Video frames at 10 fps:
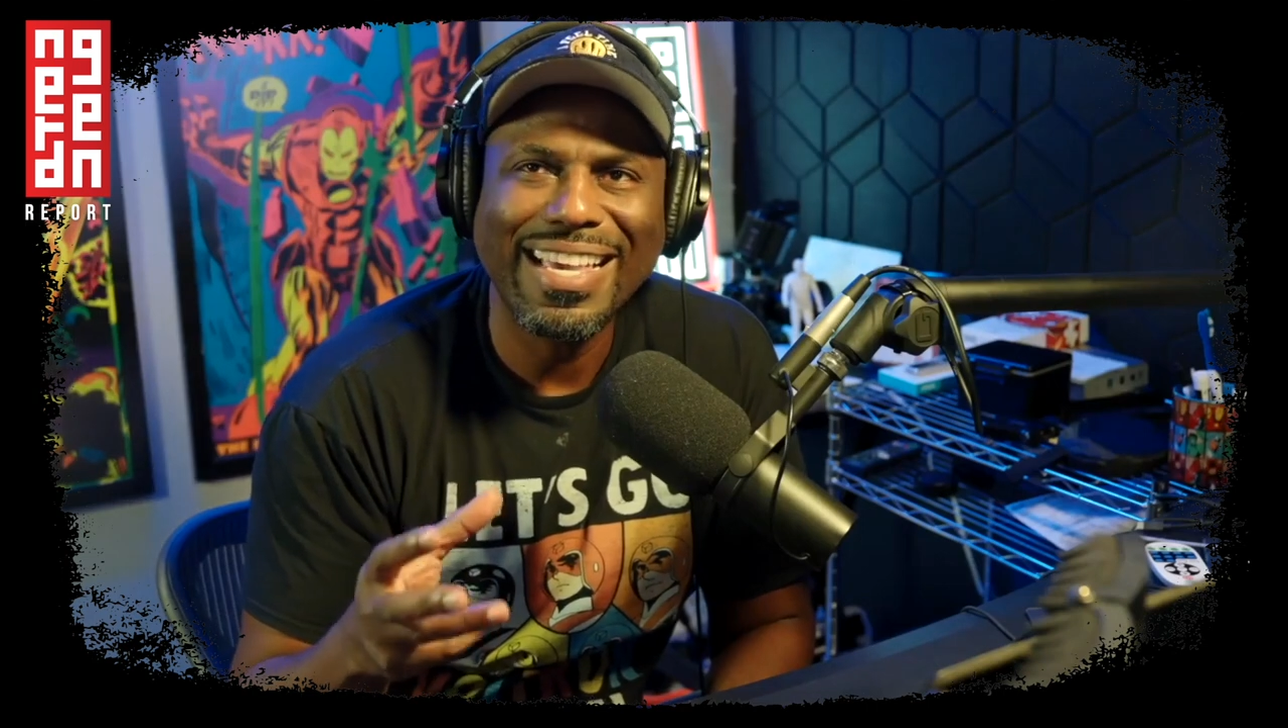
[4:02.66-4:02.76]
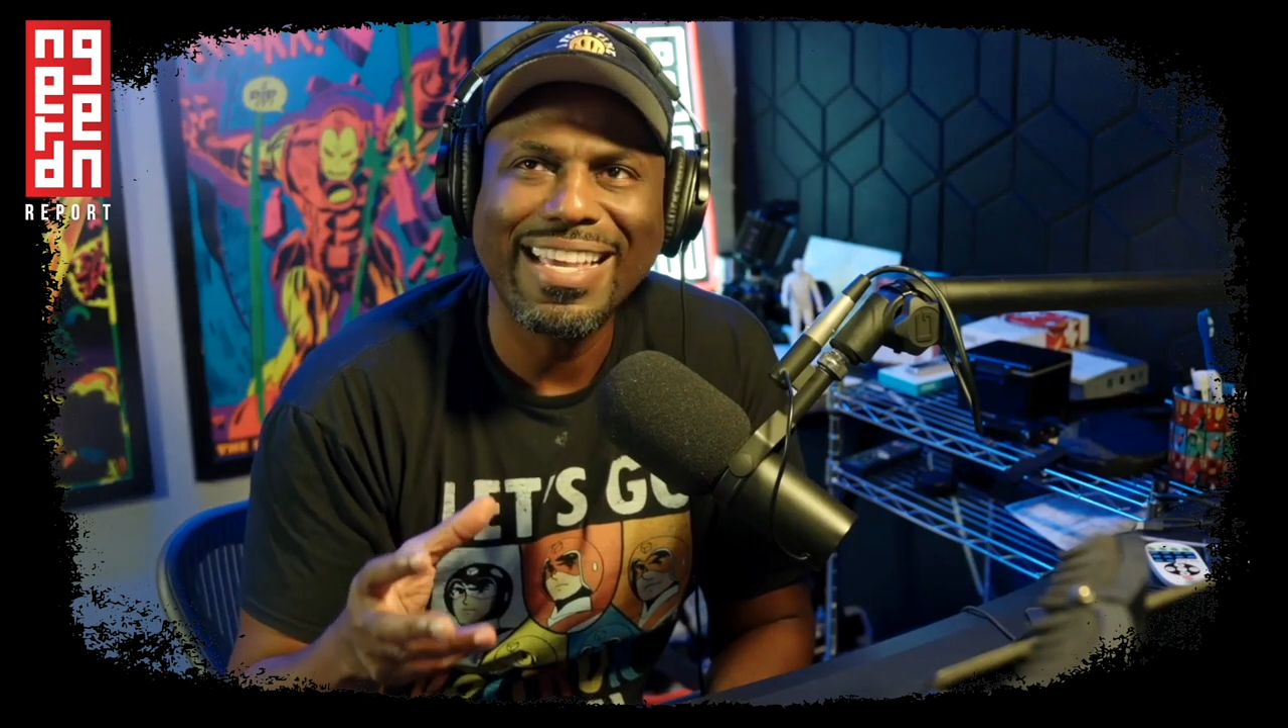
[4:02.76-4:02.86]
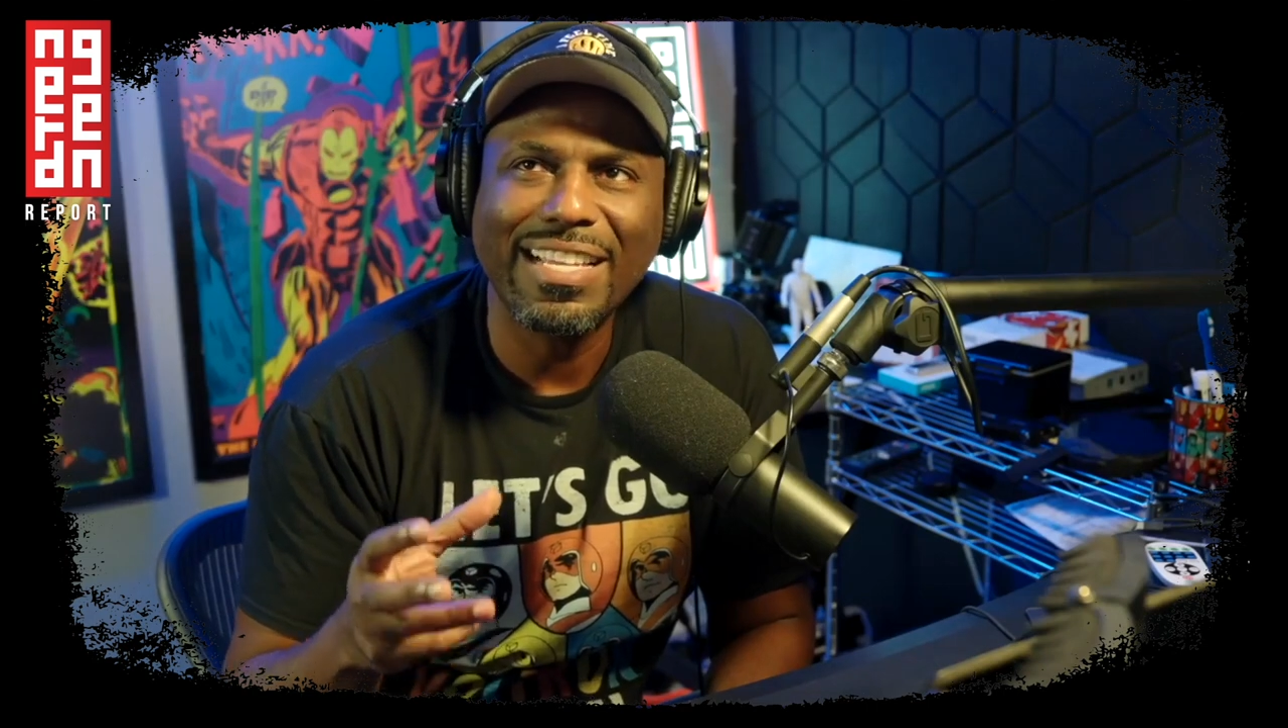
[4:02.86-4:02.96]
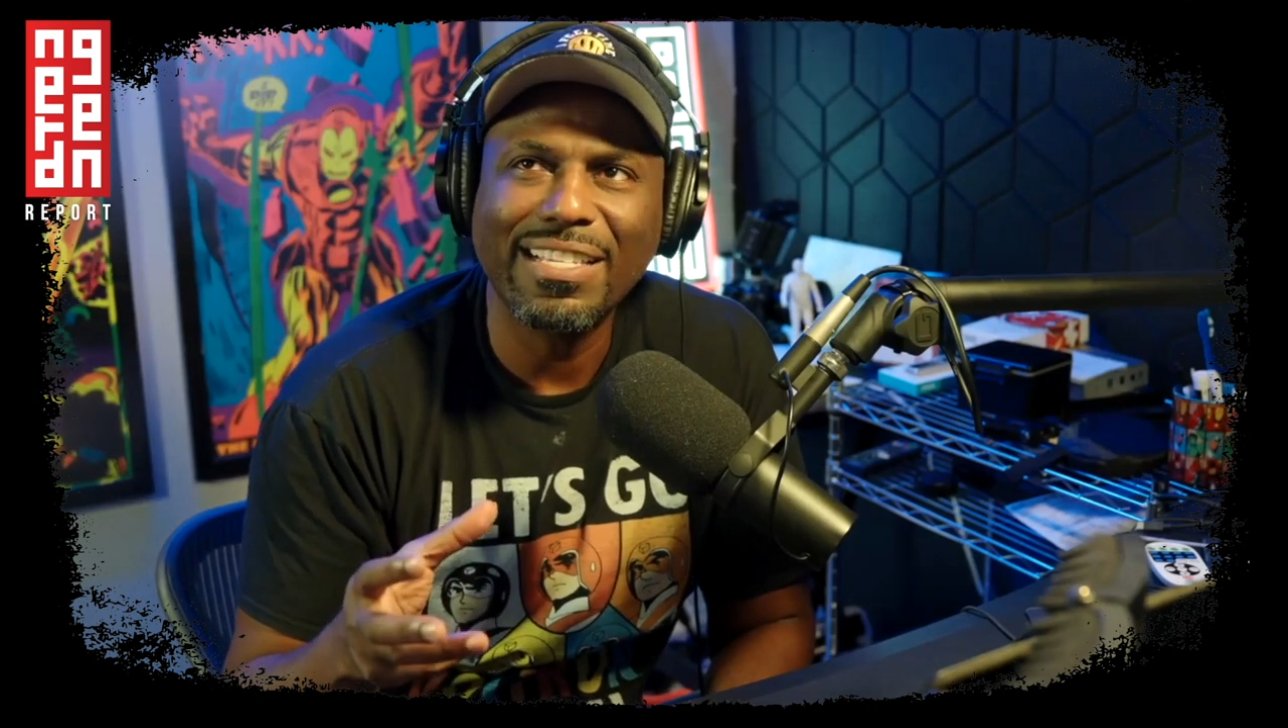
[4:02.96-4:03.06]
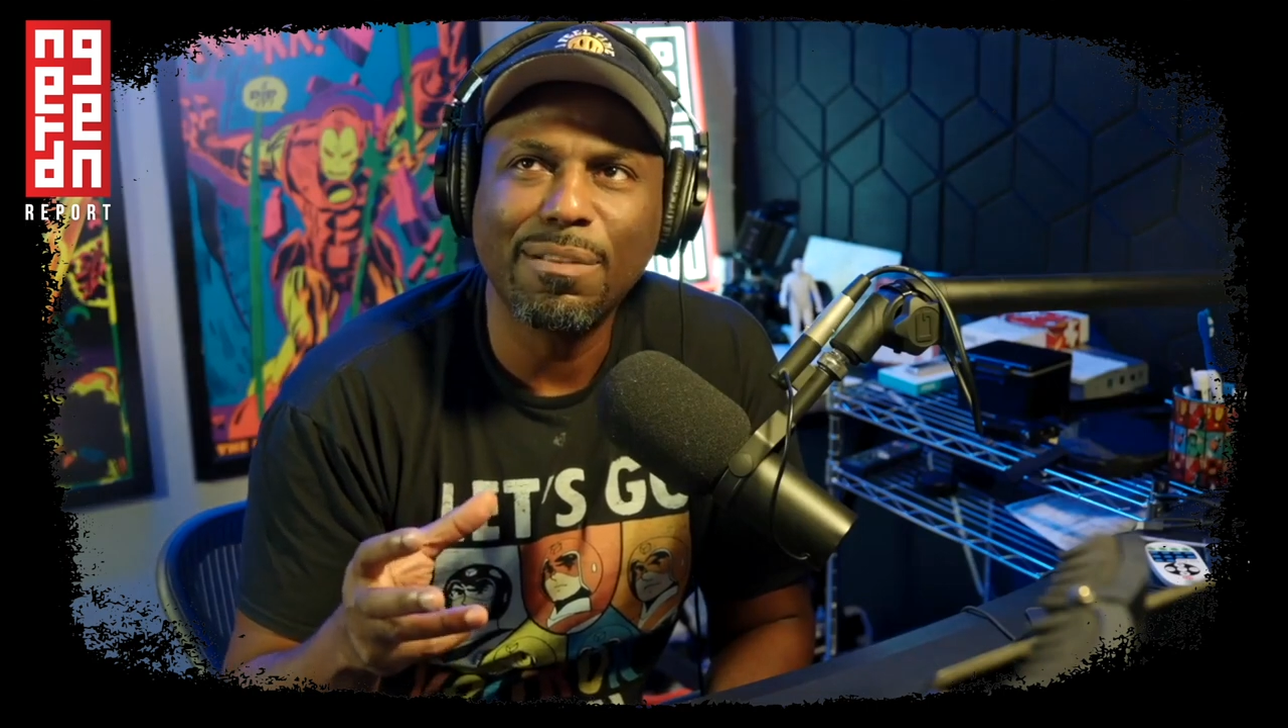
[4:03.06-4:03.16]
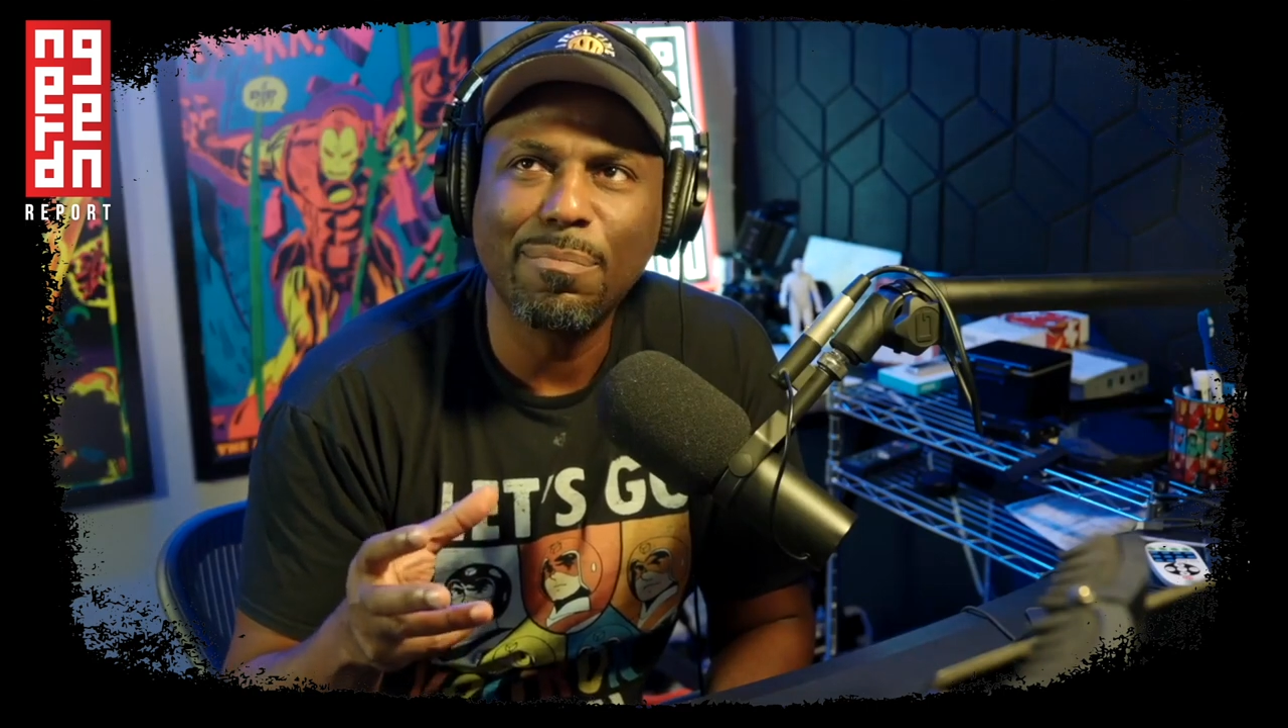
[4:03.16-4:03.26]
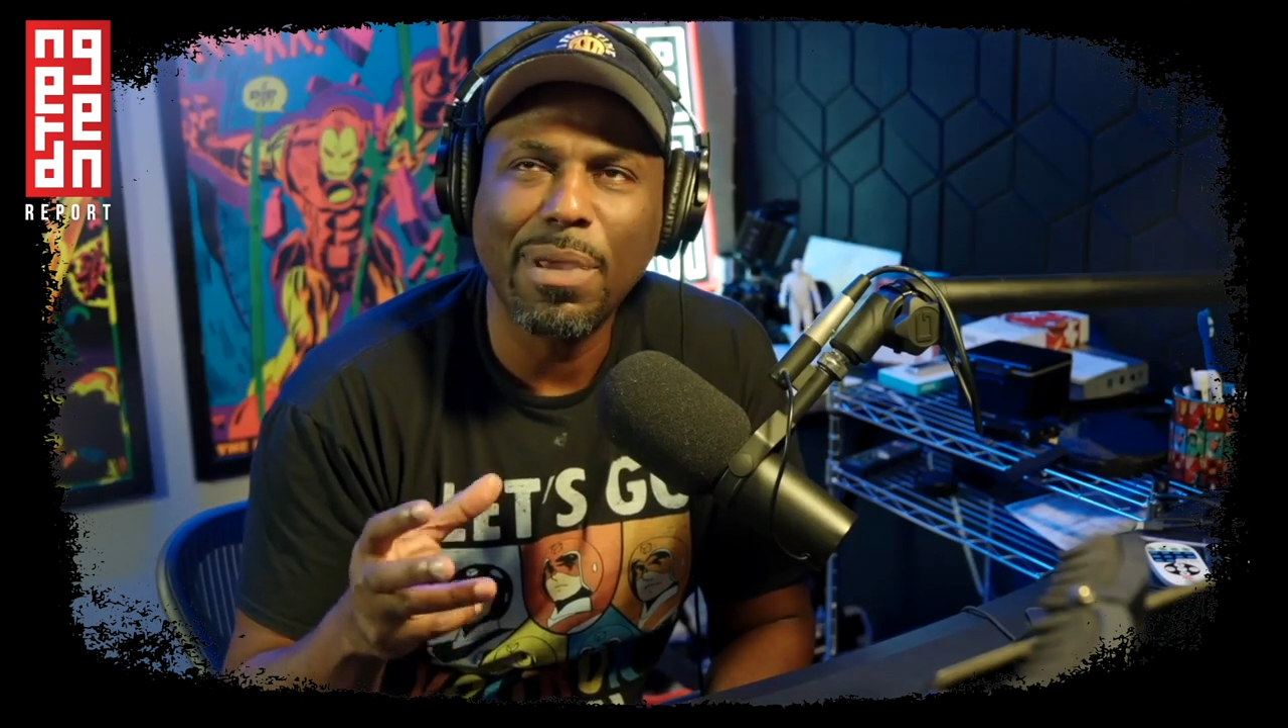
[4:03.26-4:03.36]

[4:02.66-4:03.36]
it is a